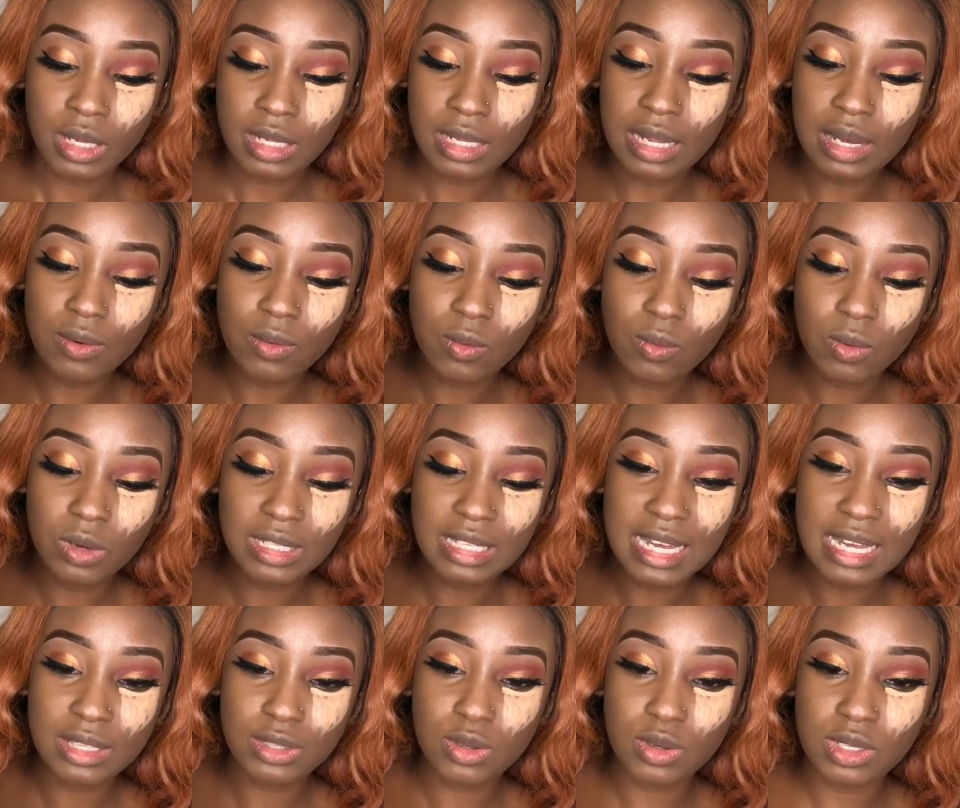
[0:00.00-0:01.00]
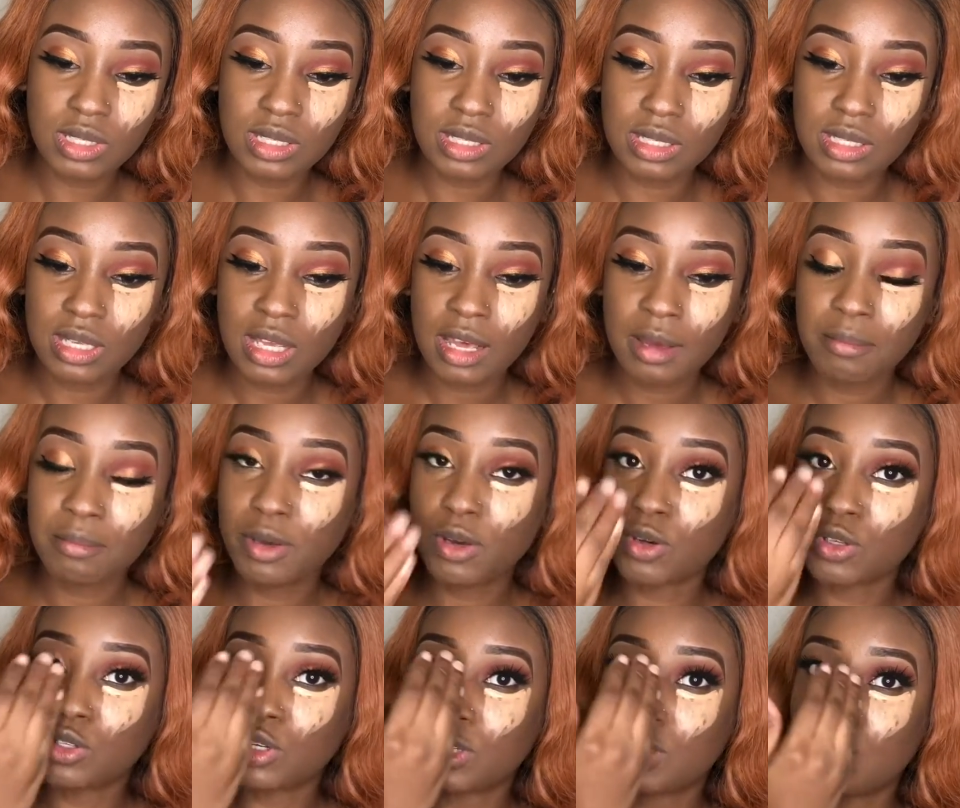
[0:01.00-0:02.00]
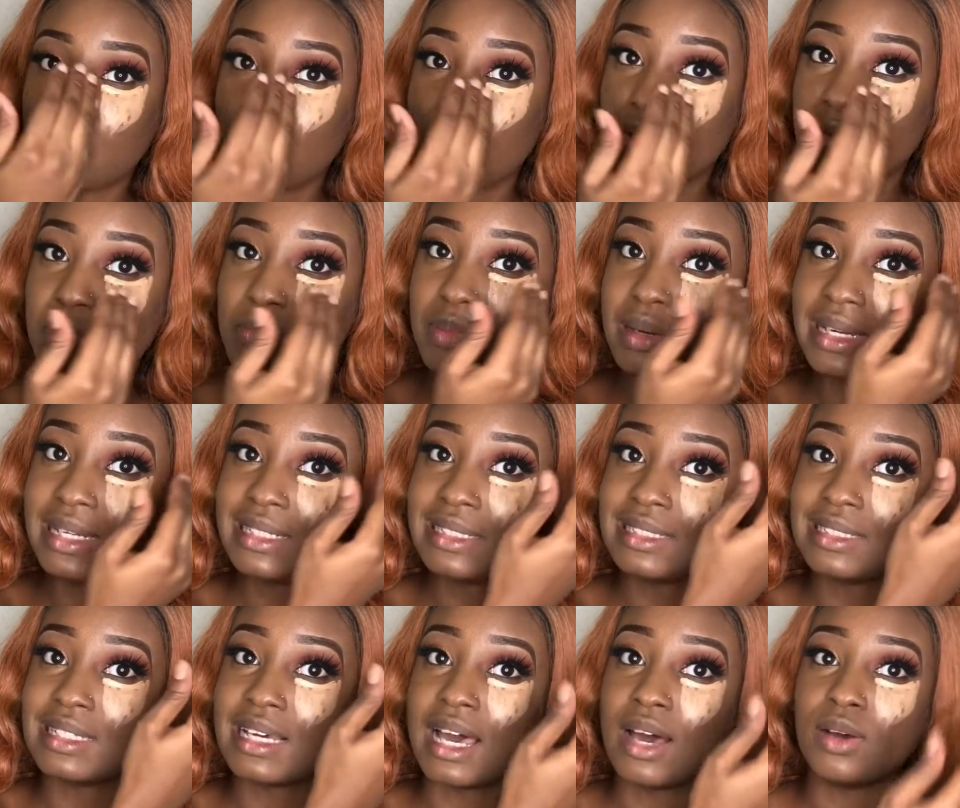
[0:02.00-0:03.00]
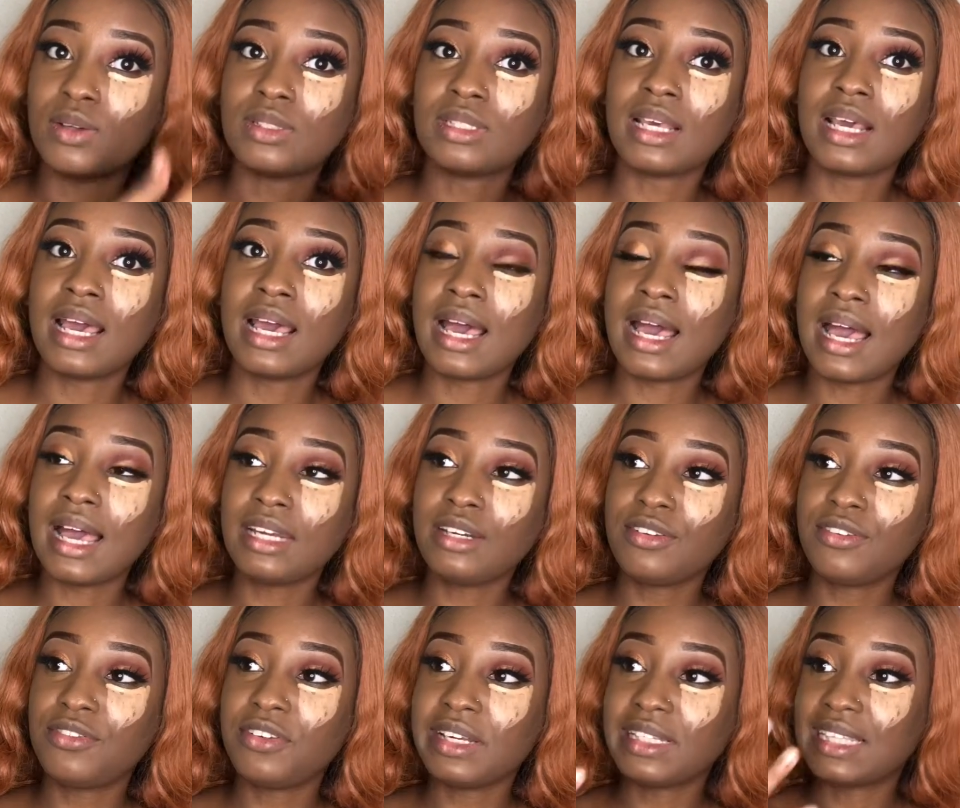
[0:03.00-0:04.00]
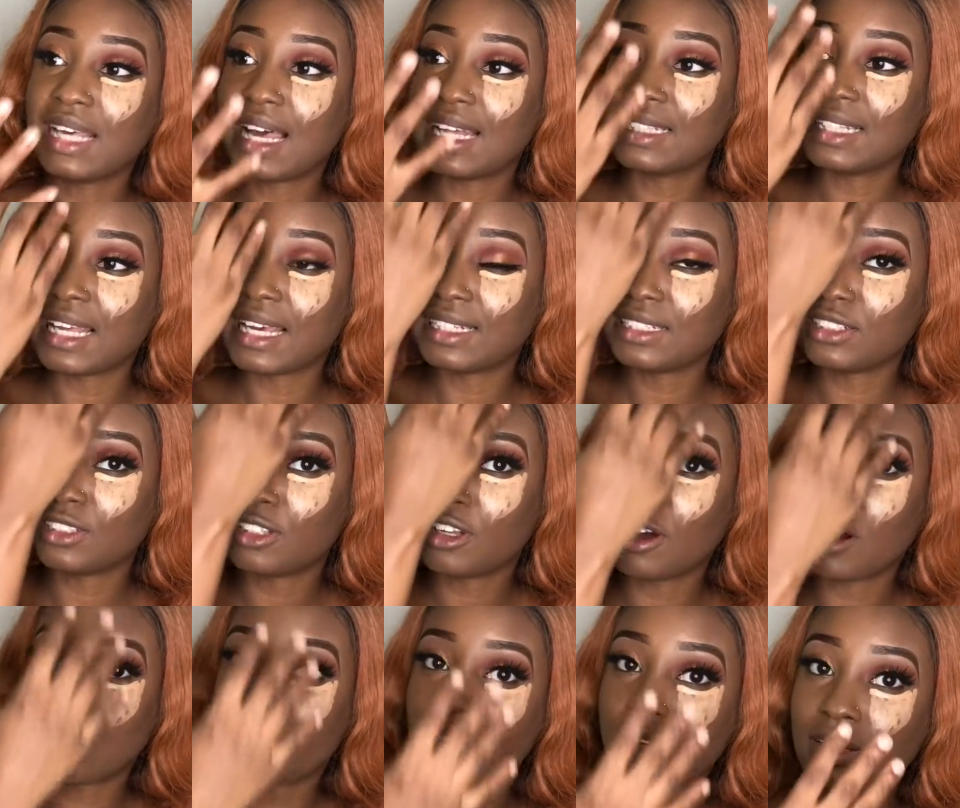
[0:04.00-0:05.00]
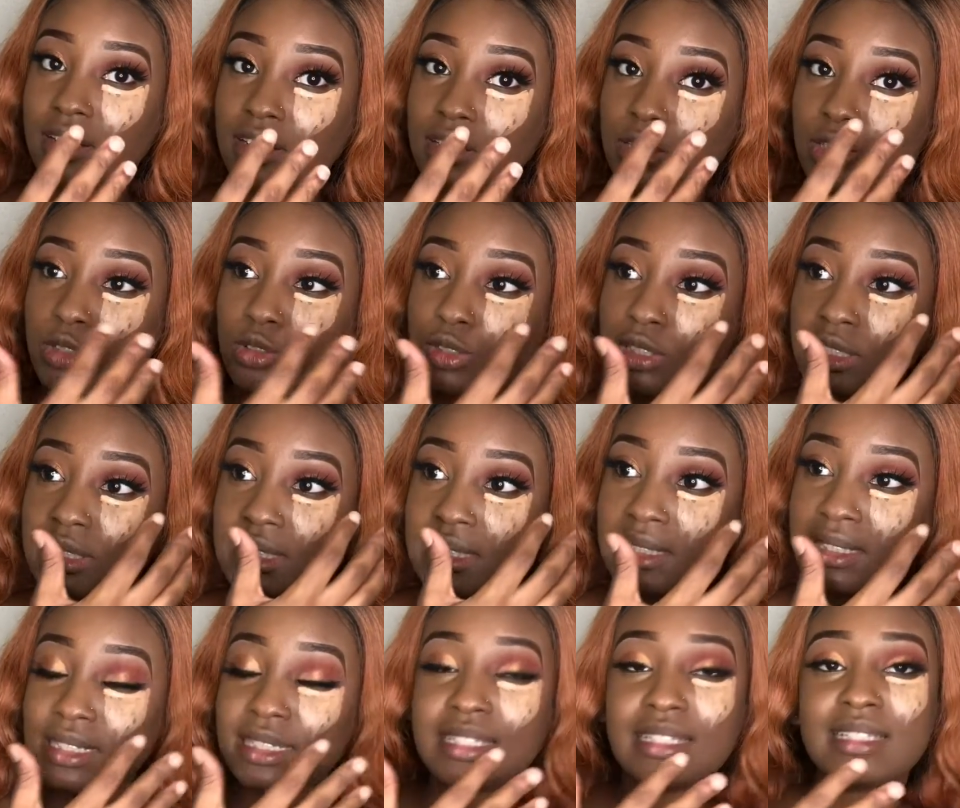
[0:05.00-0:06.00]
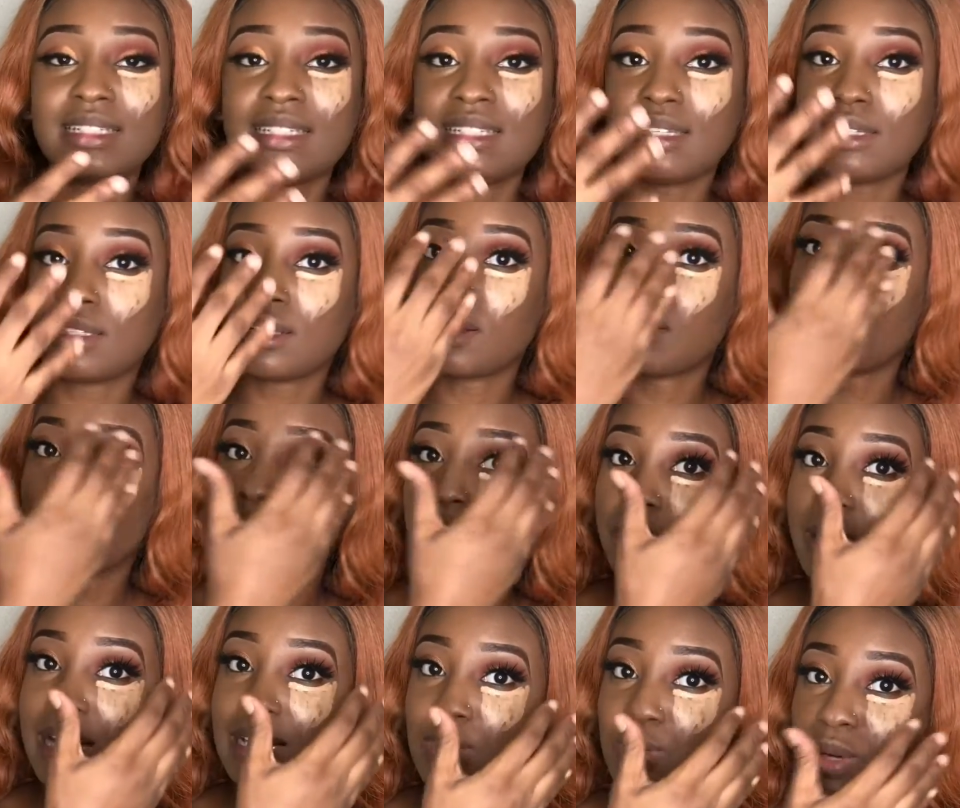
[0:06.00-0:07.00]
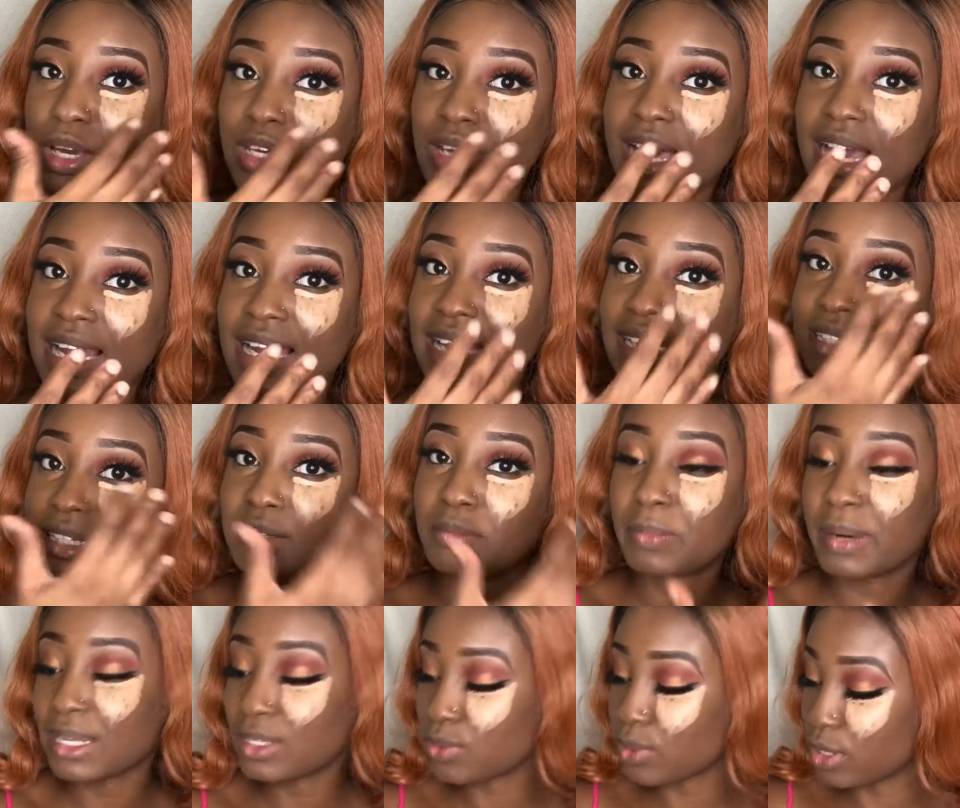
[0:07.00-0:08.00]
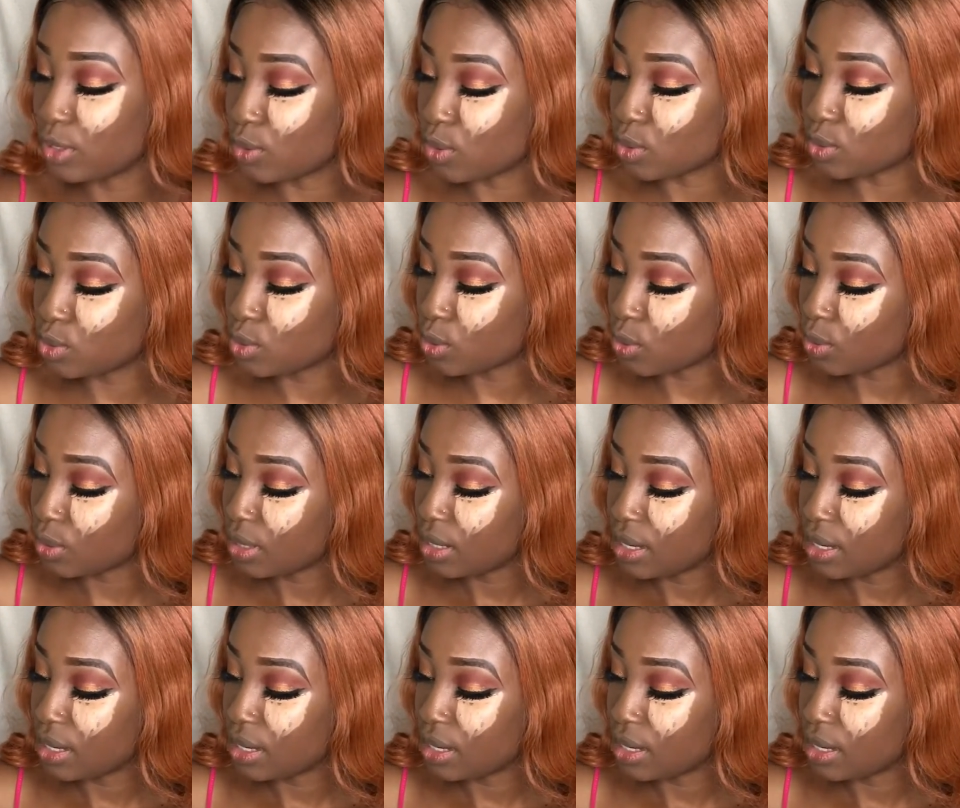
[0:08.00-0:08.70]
Now what that does is, because you're still going to blend it out, and the face has like the dark, you know, the parts where you highlight and the parts where you contour.